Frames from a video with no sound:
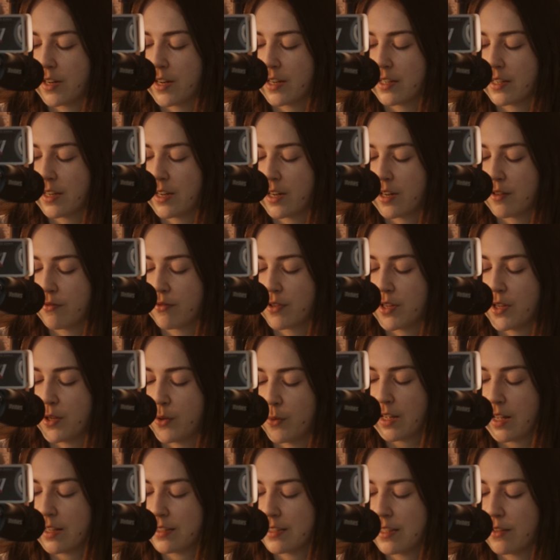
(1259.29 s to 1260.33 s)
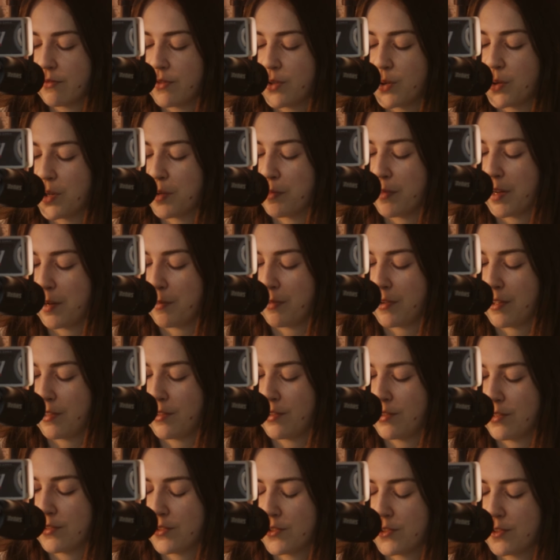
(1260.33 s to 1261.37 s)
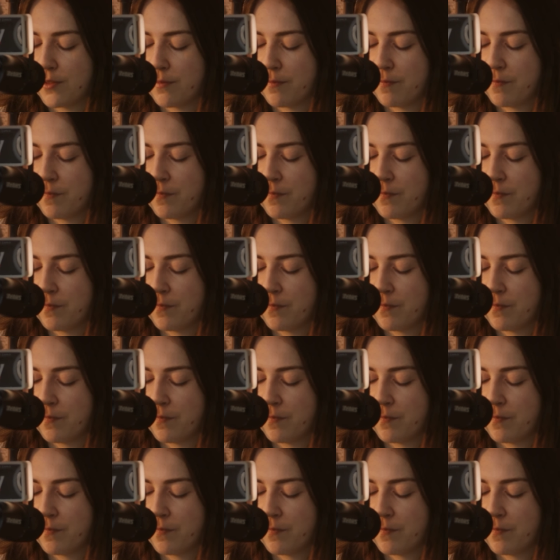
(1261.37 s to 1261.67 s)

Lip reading: and care for you as if you were my brothers."